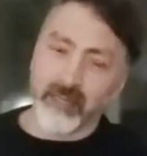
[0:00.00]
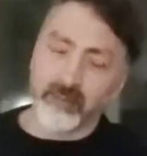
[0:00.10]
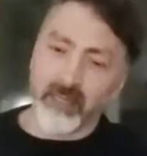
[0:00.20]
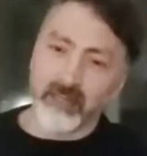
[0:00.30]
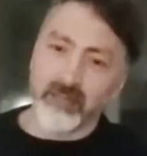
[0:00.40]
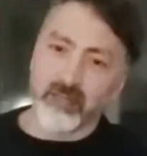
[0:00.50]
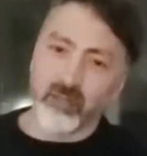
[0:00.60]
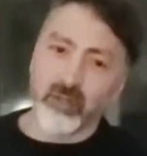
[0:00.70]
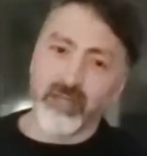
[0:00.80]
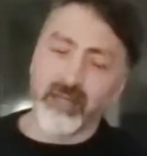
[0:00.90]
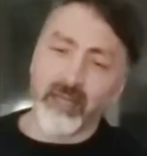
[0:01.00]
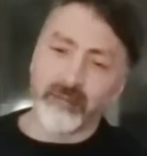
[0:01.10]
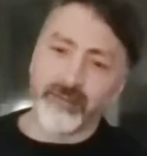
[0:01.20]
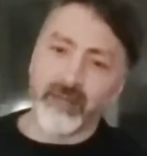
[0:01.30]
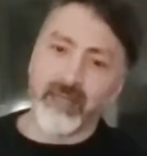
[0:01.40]
any means, so you can
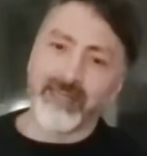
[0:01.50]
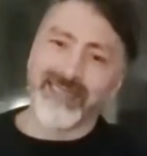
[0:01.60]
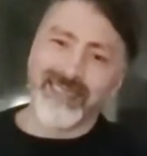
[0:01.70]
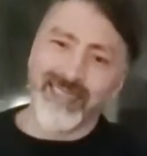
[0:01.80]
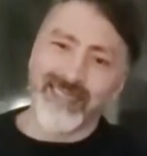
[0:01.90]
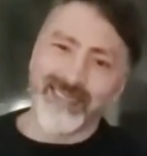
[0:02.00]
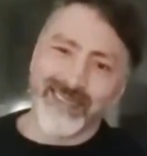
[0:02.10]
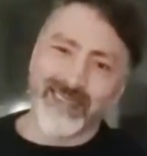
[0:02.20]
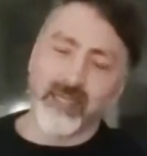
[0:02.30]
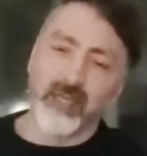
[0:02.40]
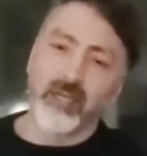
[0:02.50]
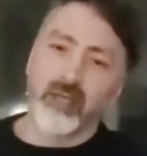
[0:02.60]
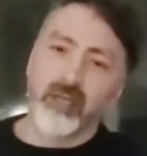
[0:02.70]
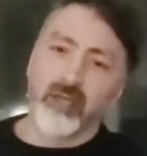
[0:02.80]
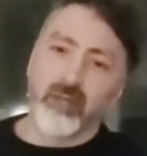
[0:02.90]
definitely taste
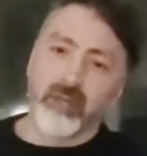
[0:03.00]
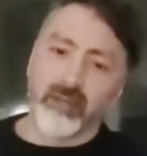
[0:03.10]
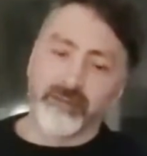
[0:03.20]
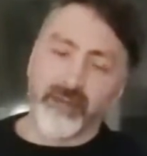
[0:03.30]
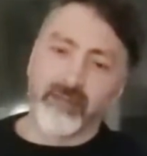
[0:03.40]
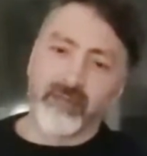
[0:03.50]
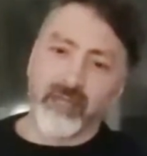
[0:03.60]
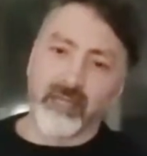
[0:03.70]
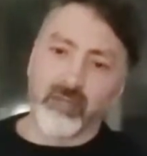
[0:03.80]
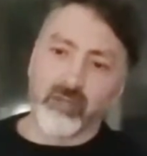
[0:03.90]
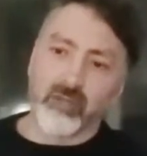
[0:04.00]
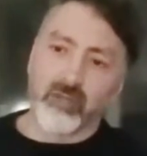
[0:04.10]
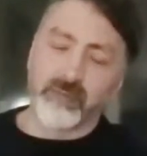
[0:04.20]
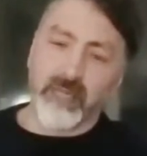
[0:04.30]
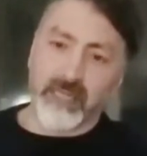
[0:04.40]
the flavor that you
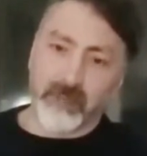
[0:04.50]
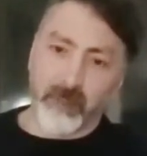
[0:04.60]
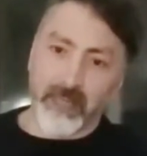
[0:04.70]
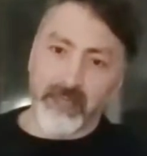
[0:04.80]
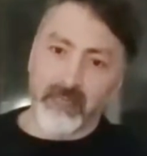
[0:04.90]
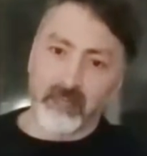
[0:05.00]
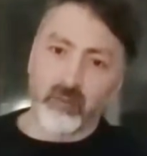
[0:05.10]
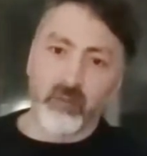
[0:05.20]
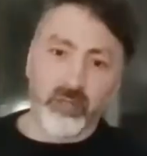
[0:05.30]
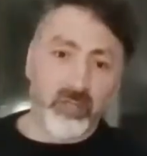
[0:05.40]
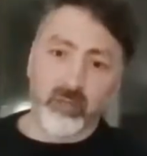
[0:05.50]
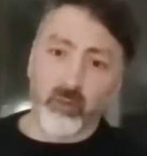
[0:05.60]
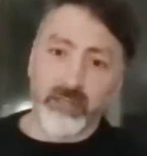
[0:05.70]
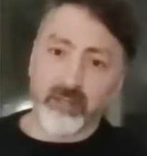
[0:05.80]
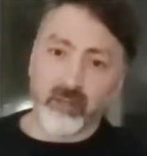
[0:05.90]
should be expecting, which is
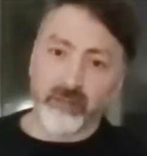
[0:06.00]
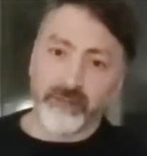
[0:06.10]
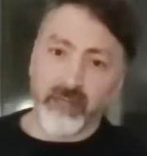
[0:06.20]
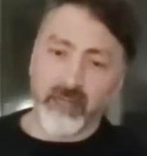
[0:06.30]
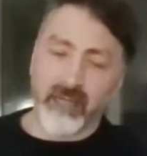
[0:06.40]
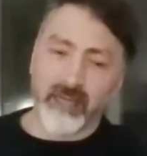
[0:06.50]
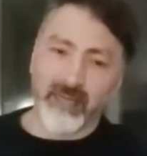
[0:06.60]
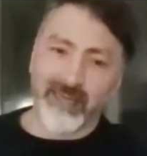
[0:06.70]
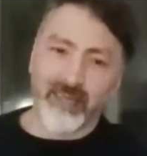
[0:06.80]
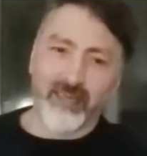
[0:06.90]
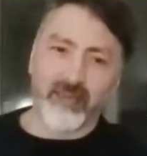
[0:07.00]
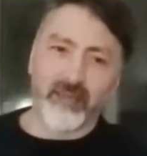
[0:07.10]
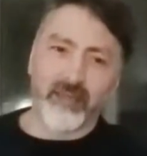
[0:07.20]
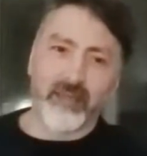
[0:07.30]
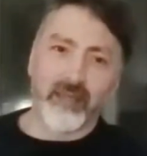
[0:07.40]
always a good thing.
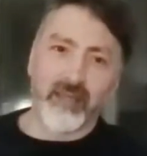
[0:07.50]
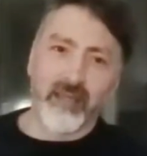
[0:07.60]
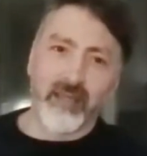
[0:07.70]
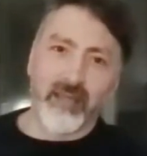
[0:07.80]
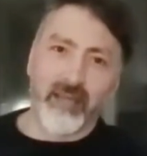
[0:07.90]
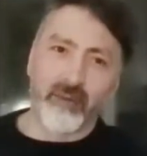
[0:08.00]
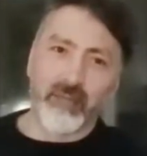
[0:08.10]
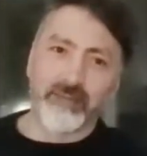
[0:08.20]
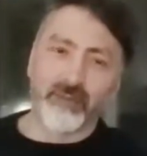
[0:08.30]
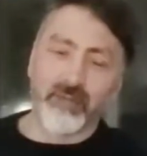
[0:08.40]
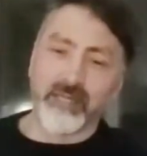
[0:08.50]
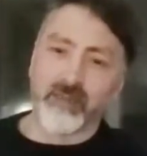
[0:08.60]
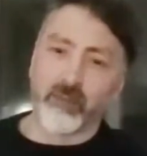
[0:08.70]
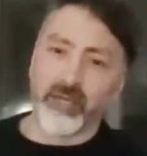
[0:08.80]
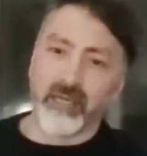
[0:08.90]
I always feel
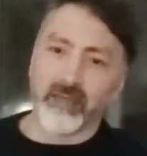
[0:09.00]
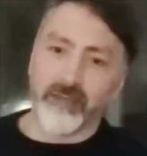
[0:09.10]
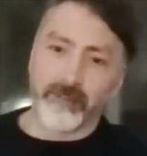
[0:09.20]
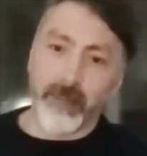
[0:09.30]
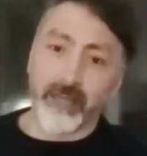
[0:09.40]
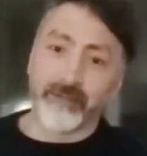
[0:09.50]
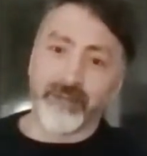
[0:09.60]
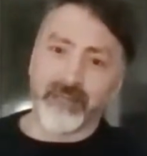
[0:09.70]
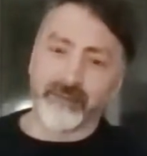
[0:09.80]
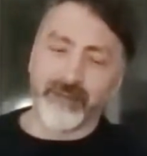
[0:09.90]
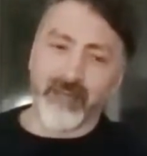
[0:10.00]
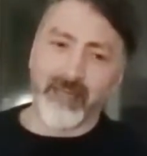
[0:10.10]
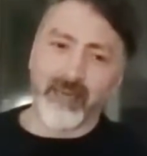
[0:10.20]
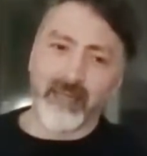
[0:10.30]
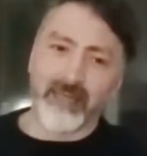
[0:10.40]
disappointed if I paid for something
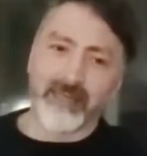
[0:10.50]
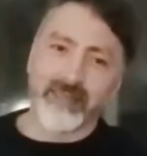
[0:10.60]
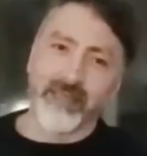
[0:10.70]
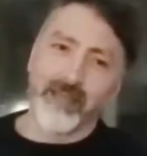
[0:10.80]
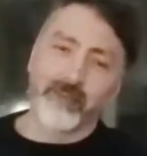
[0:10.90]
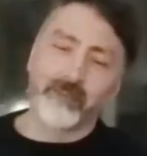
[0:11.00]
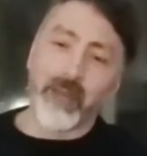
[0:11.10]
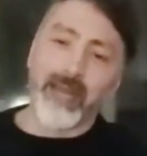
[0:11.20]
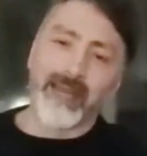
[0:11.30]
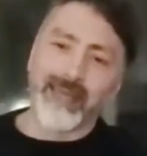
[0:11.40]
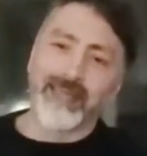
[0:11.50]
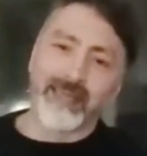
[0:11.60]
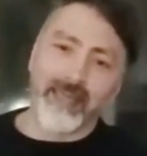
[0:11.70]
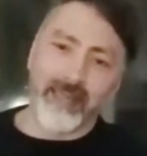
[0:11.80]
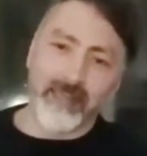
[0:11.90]
and it's barely
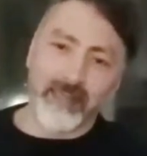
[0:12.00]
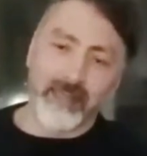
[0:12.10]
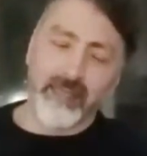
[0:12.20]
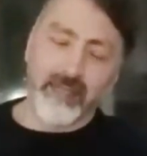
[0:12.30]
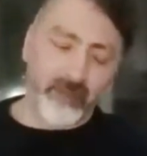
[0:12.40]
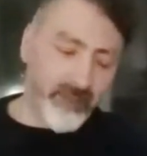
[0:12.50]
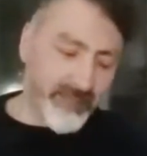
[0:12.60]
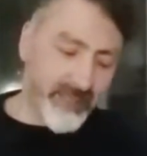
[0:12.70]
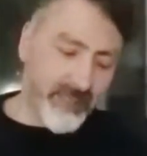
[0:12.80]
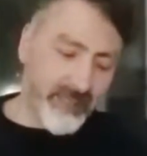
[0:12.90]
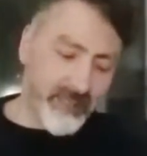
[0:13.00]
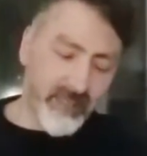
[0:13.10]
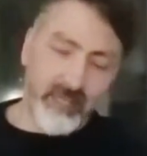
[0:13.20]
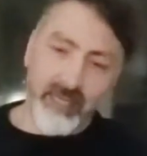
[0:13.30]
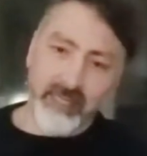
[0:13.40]
there, whereas this is
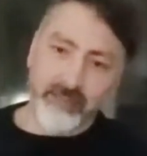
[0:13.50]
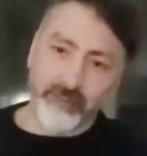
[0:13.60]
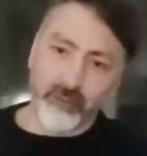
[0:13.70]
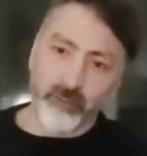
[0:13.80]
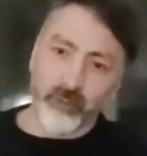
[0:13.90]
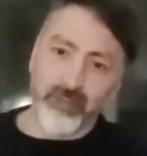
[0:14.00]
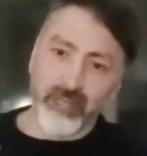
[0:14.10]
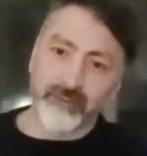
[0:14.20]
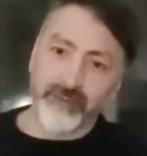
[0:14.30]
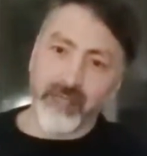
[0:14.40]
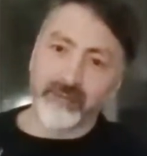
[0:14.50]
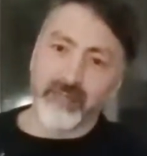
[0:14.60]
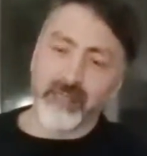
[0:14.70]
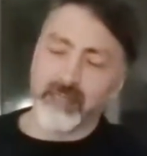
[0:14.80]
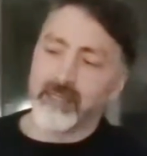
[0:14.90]
a nice full-bodied
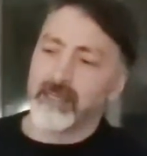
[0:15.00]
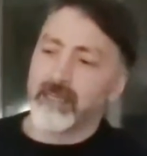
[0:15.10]
flavor,